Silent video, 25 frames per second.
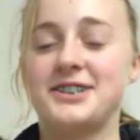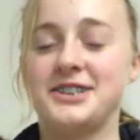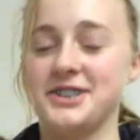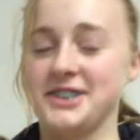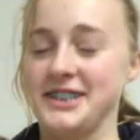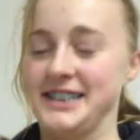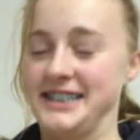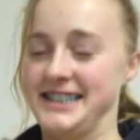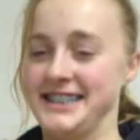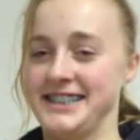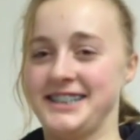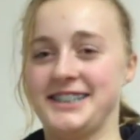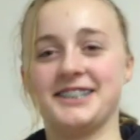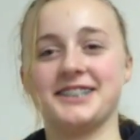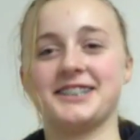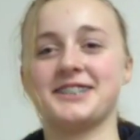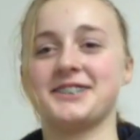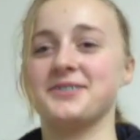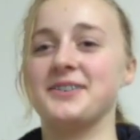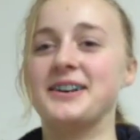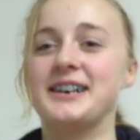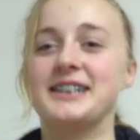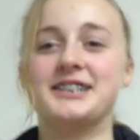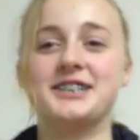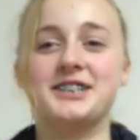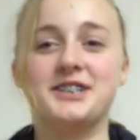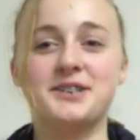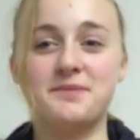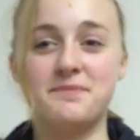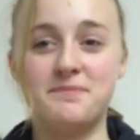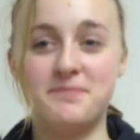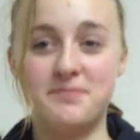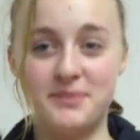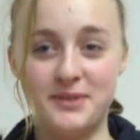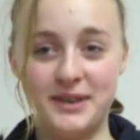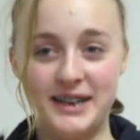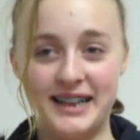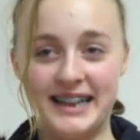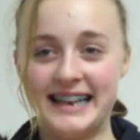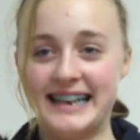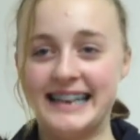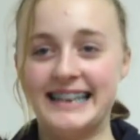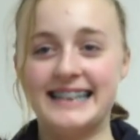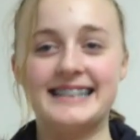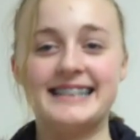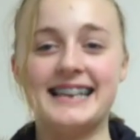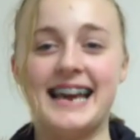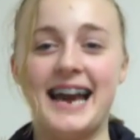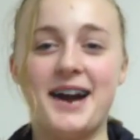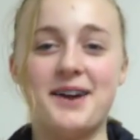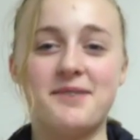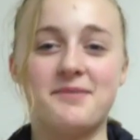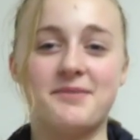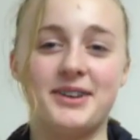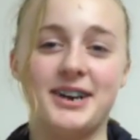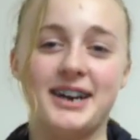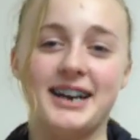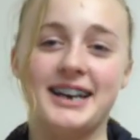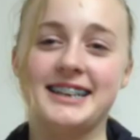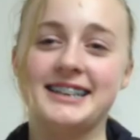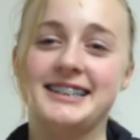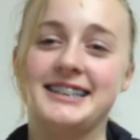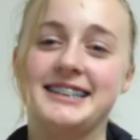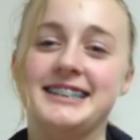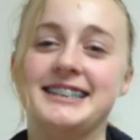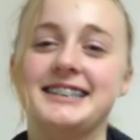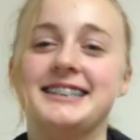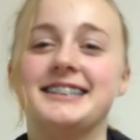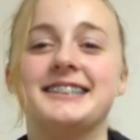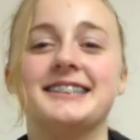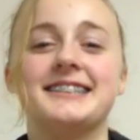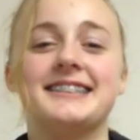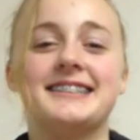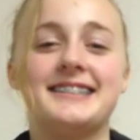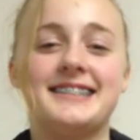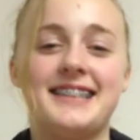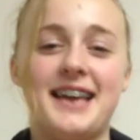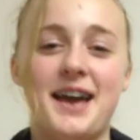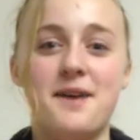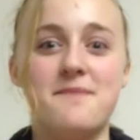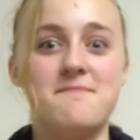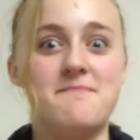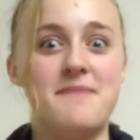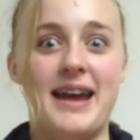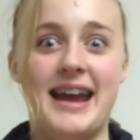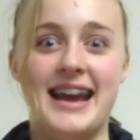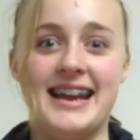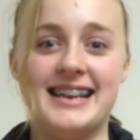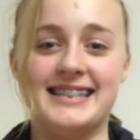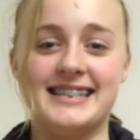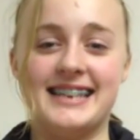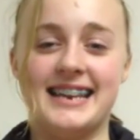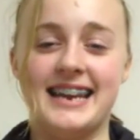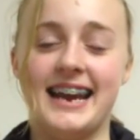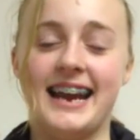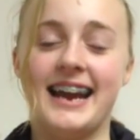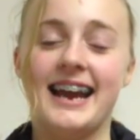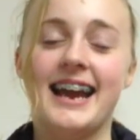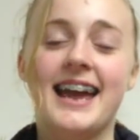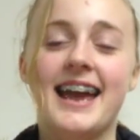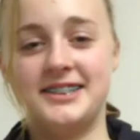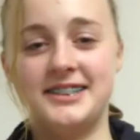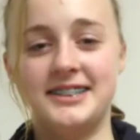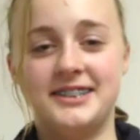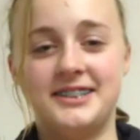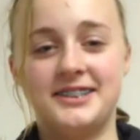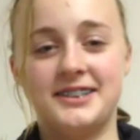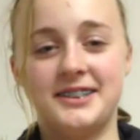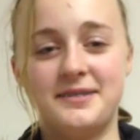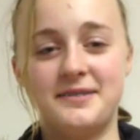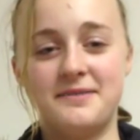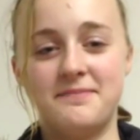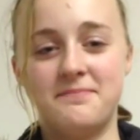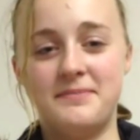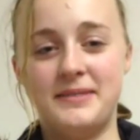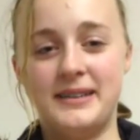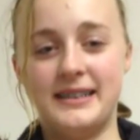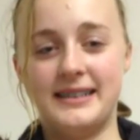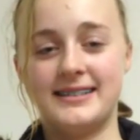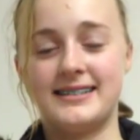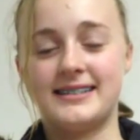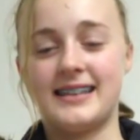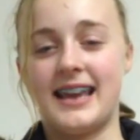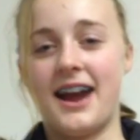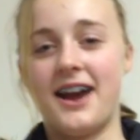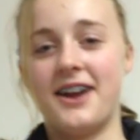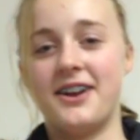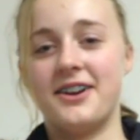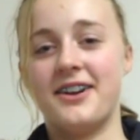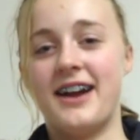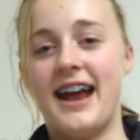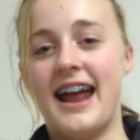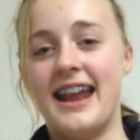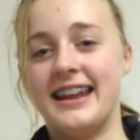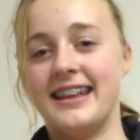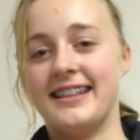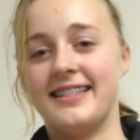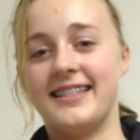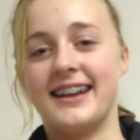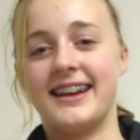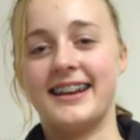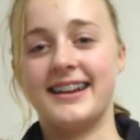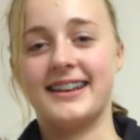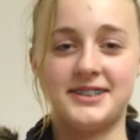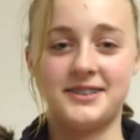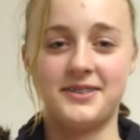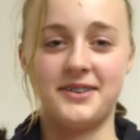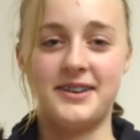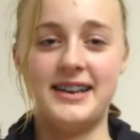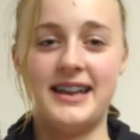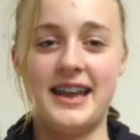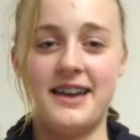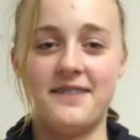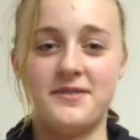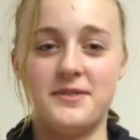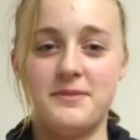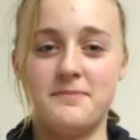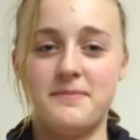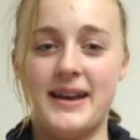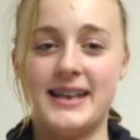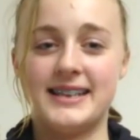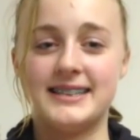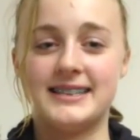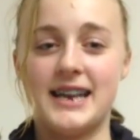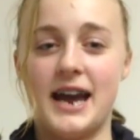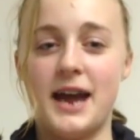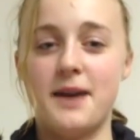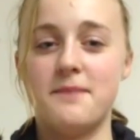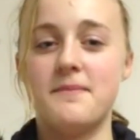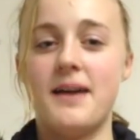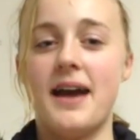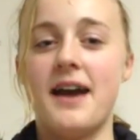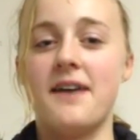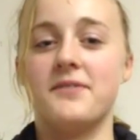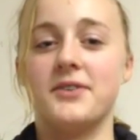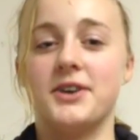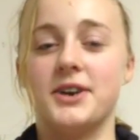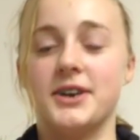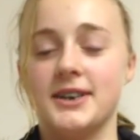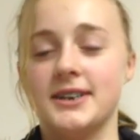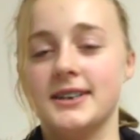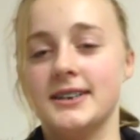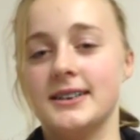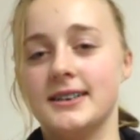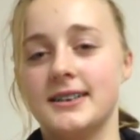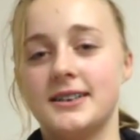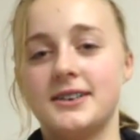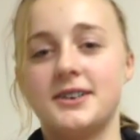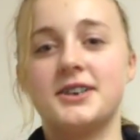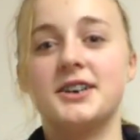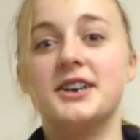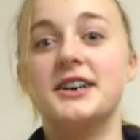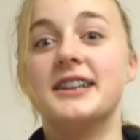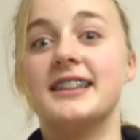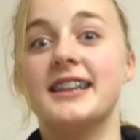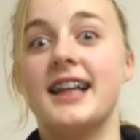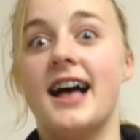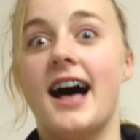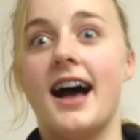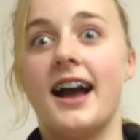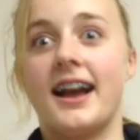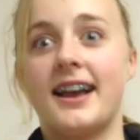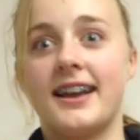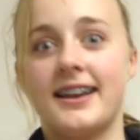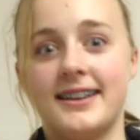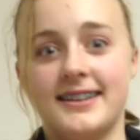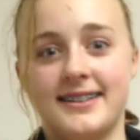Therese is just going to do brilliant at World. She's just amazing. She shouldn't be scared or anything. She's going to have the best time ever. Good luck.